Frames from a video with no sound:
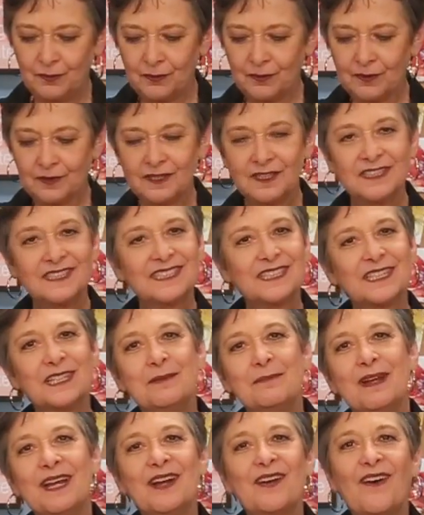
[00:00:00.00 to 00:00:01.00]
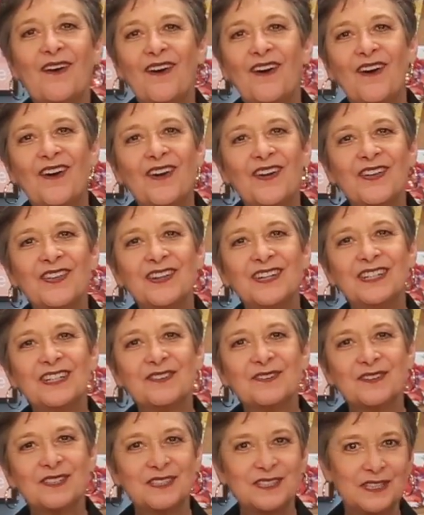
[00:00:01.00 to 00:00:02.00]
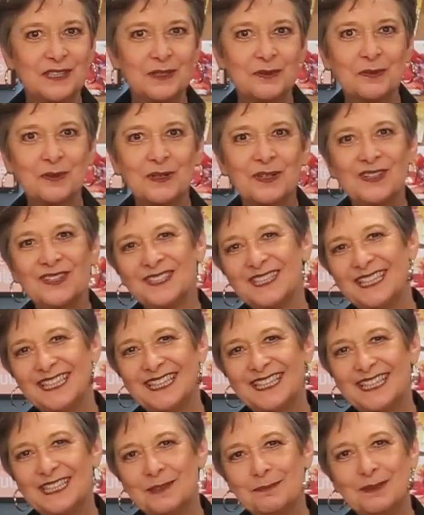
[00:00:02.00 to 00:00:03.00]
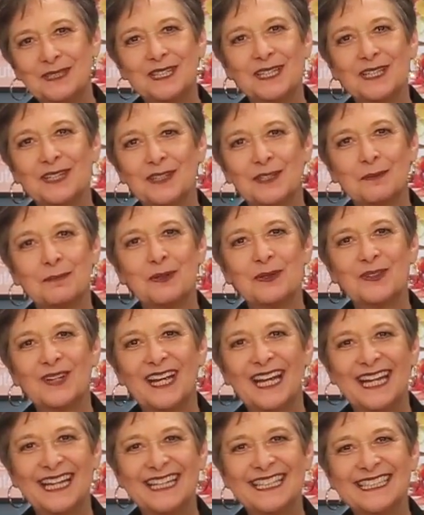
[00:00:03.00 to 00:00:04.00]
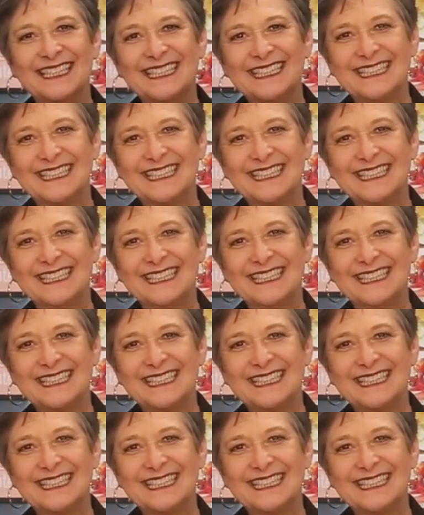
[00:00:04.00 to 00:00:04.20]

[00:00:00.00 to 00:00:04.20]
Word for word: orchids can make all the difference in the world in this particular bouquet.